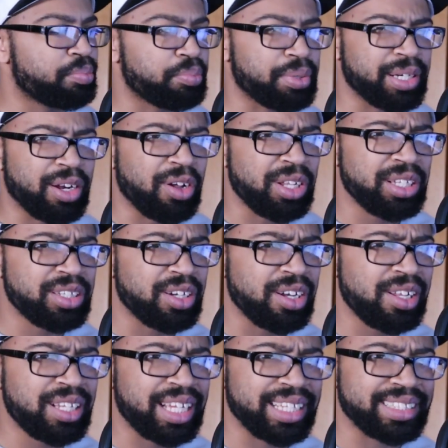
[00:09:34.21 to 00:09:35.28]
But all in
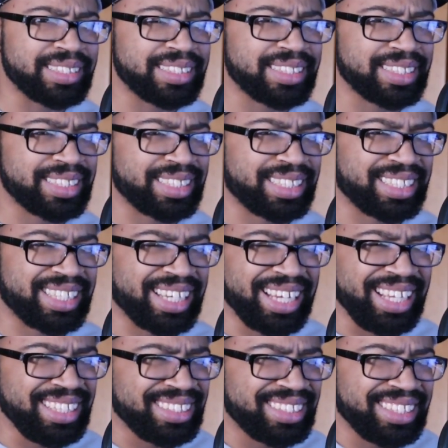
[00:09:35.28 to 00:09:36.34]
all, I
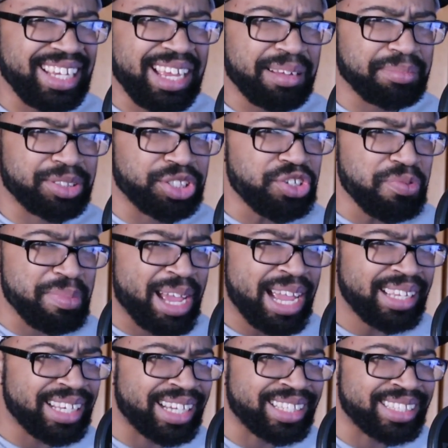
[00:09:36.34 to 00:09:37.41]
can't say I'm too
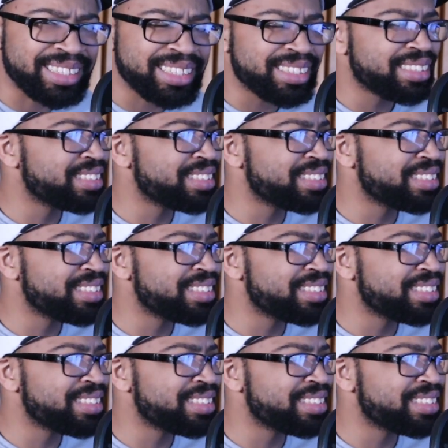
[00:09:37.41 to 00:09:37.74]
mad at it.